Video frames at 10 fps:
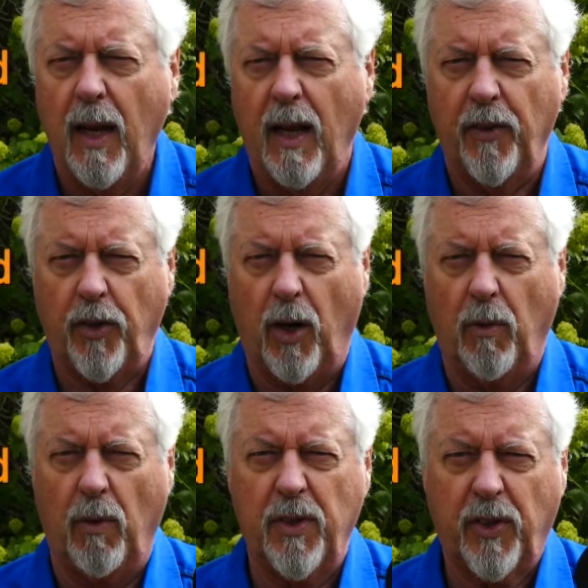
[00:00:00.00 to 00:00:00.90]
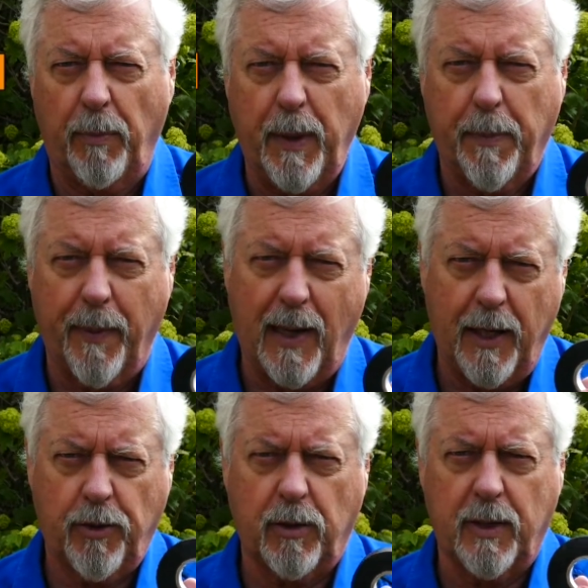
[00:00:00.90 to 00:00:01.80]
So some people
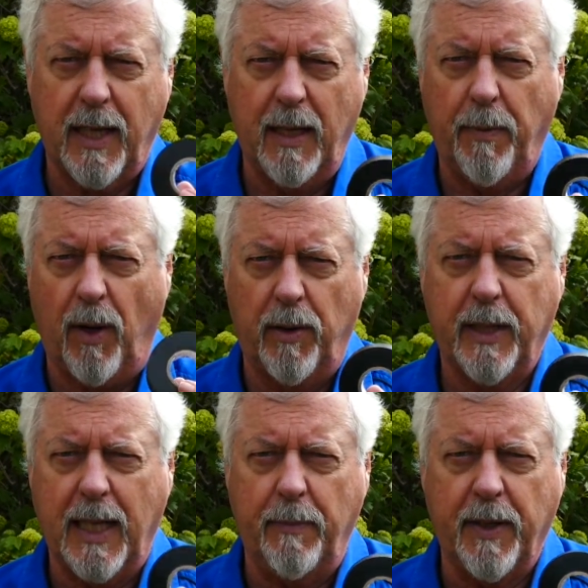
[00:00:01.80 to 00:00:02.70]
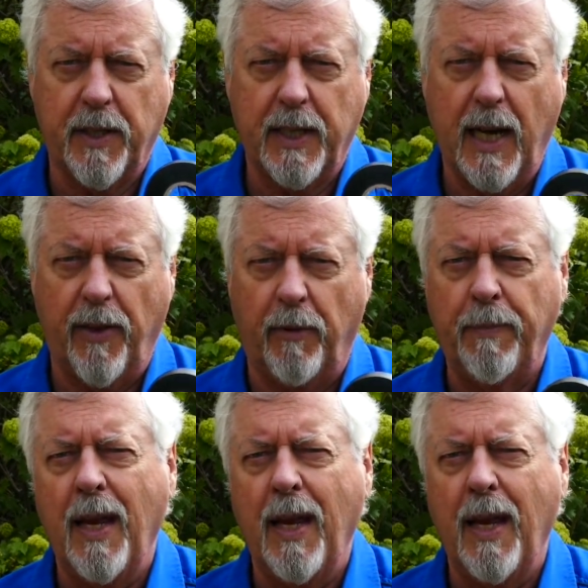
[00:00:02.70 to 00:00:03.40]
electrical tape on to keep things together.